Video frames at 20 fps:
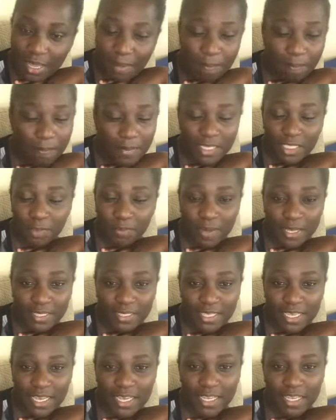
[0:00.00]
Much
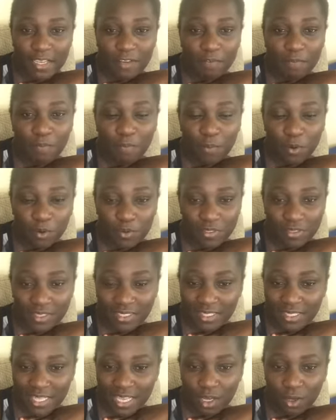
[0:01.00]
better if both
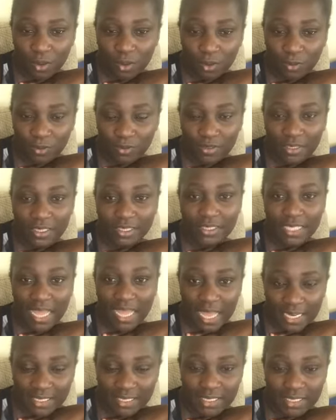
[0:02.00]
stakeholders
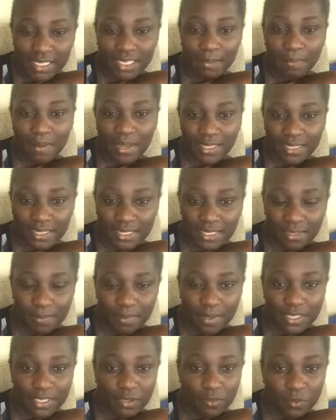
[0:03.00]
actually
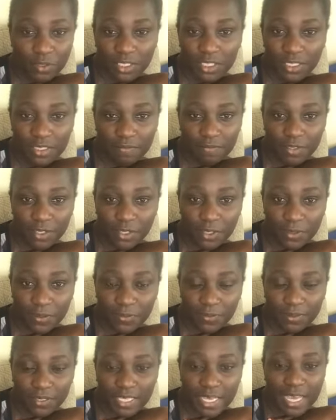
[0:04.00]
participate in watching the
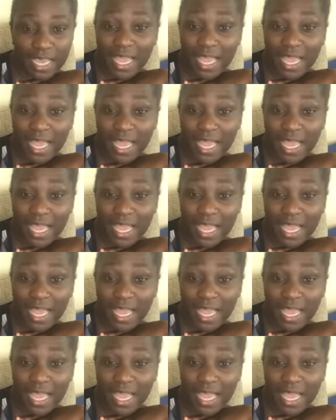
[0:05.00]
videos